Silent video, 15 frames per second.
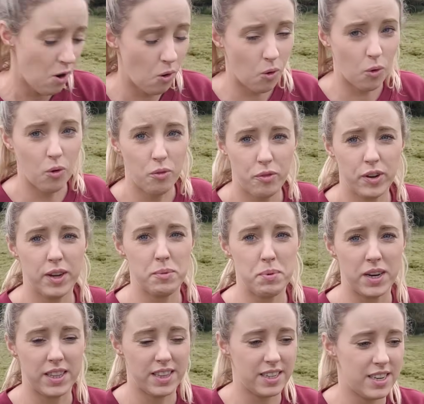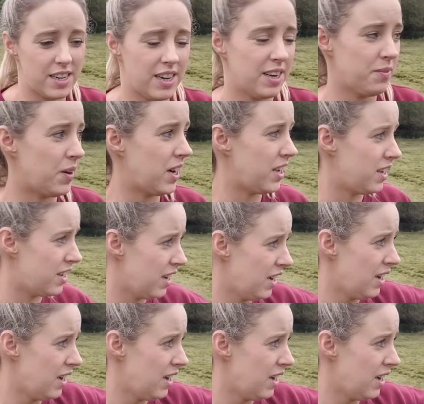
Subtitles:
Hopefully by the time I